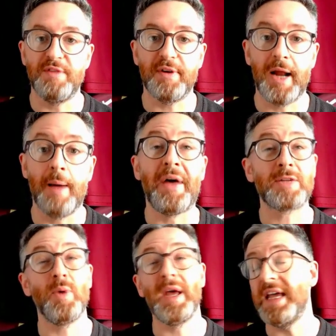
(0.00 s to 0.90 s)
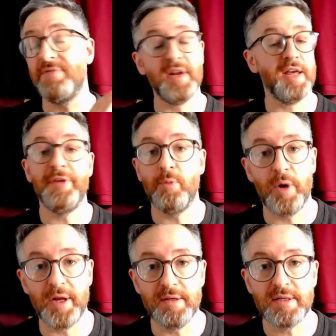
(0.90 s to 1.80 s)
will leave the club. That's even if he
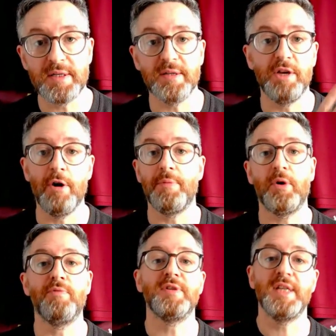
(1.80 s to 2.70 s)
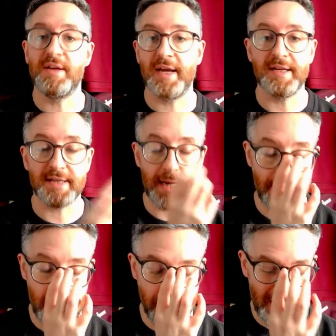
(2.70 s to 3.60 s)
wins the Europa Conference League and keeps the
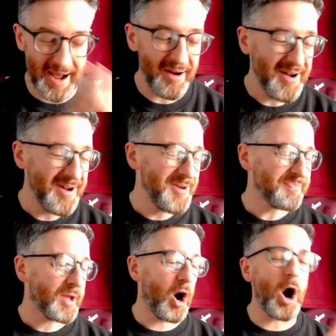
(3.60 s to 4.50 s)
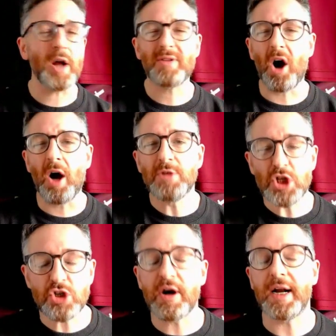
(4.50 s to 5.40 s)
club up. Now I, am
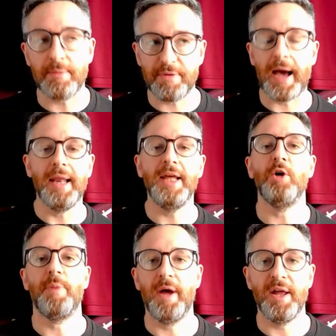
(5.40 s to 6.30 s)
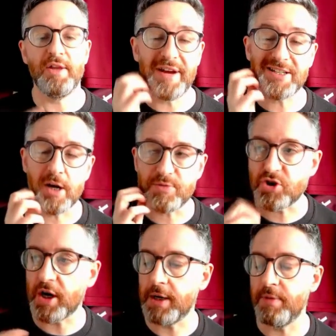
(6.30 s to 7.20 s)
struggling with that a little bit. And the reason I'm
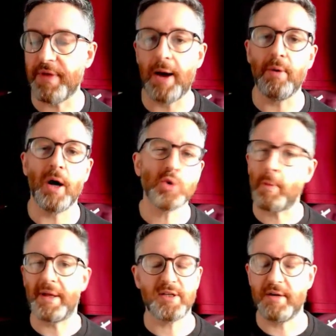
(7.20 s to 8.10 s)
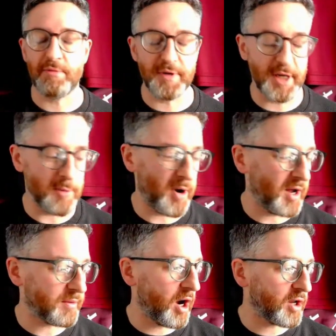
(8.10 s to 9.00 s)
struggling with that, and I'll talk about this on another video,
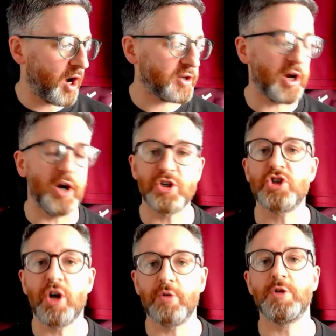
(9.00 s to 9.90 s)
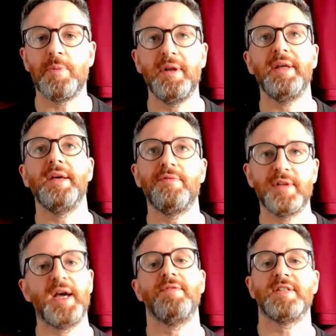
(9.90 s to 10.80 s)
but I, I, I, just struggle to believe
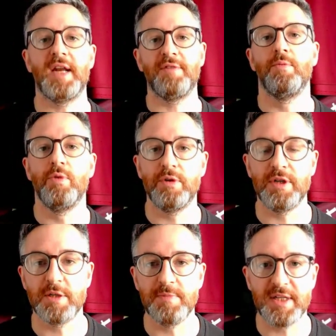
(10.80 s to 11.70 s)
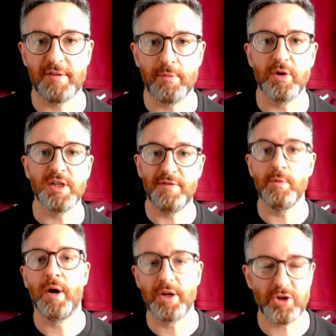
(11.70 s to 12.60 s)
that David Sullivan would dismiss David Moyes if he
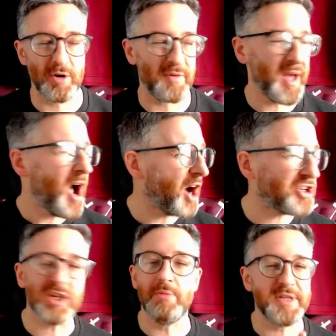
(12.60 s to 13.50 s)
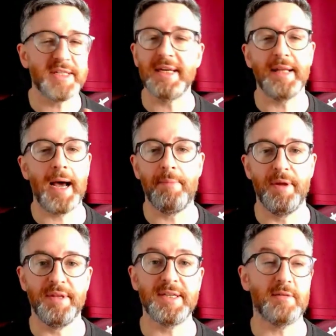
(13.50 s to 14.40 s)
won a trophy. I just don't see that
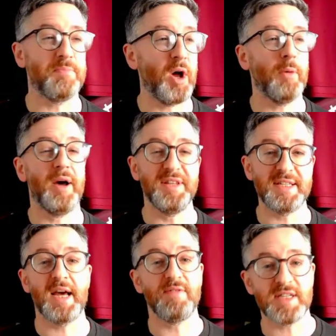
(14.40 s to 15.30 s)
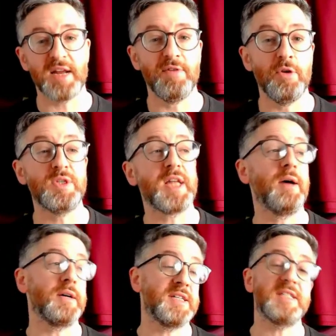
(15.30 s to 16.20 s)
happening. This is, by the way, this is David Sullivan who
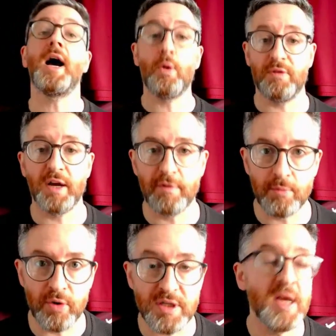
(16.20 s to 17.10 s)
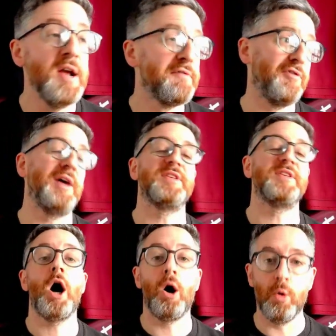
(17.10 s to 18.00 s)
stuck, stuck with David Moyes throughout this
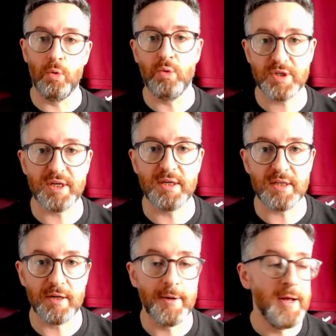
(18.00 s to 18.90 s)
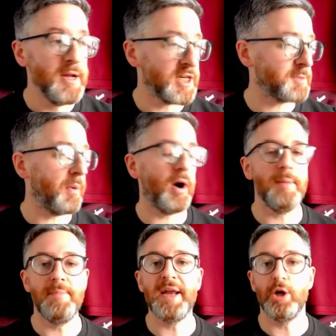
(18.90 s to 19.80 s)
whole season,
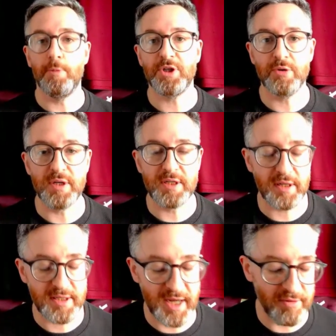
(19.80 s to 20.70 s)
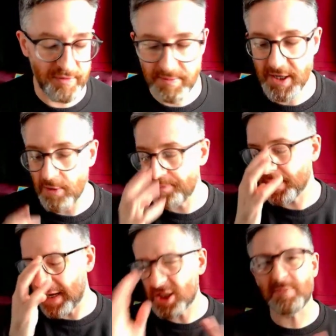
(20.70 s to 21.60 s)
despite many opportunities to, to get rid of him. So
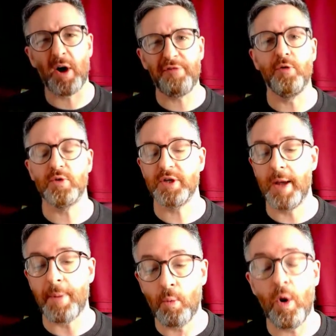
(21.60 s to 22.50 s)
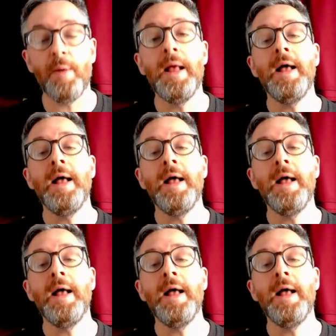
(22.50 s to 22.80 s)
that's just my thoughts on it. But what